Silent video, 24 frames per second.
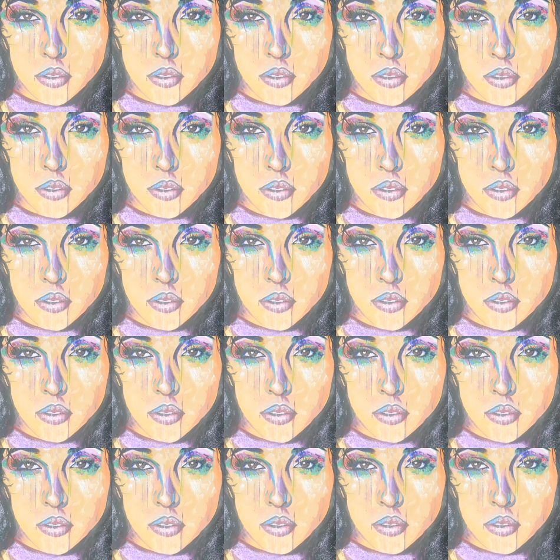
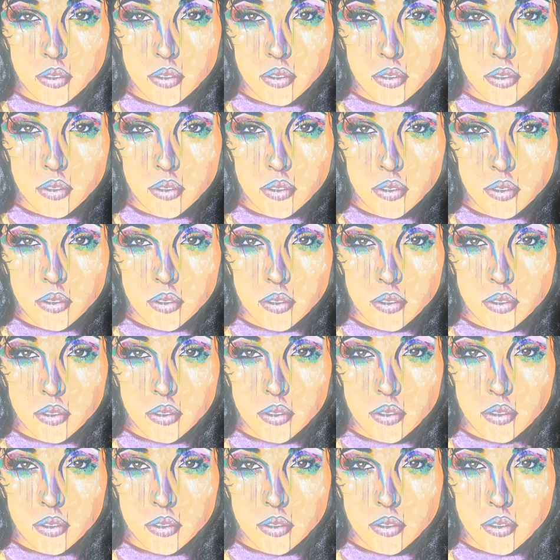
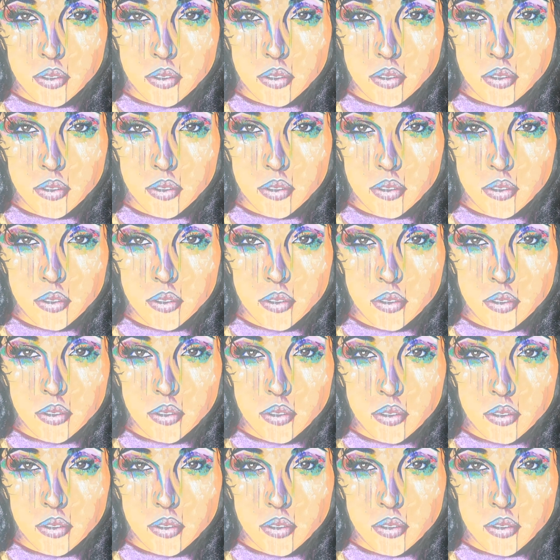
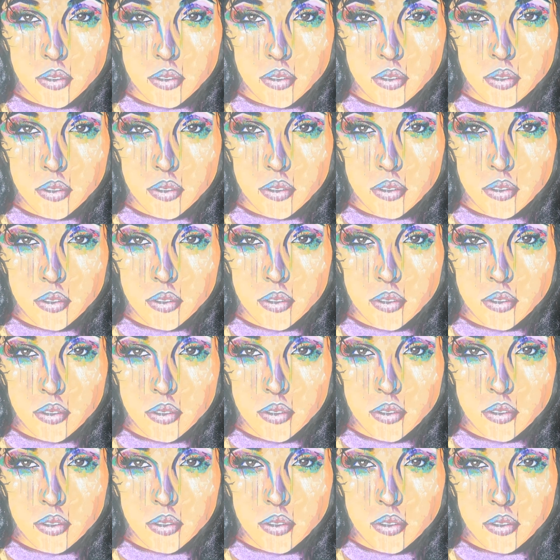
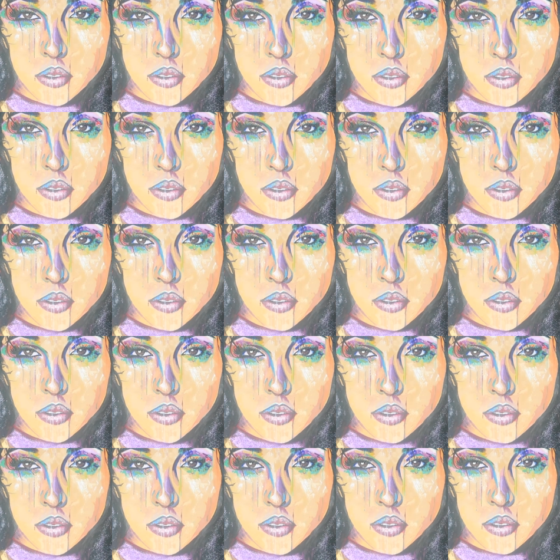
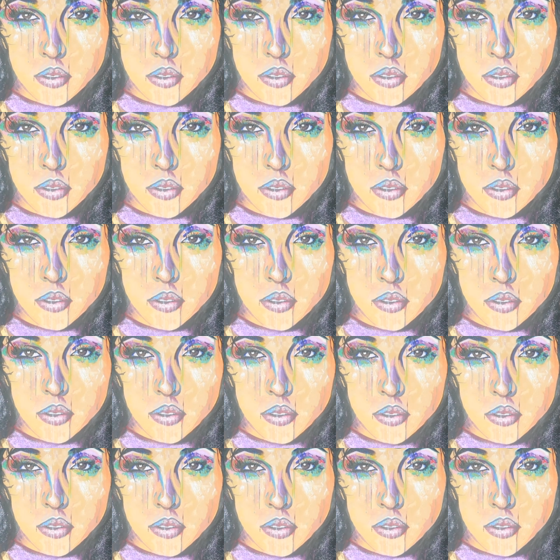
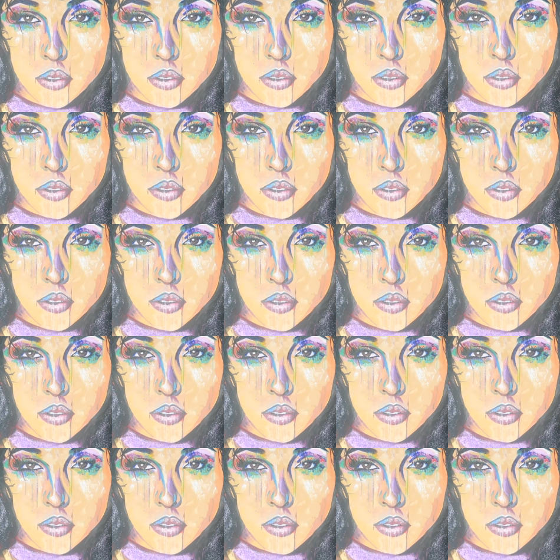(silent)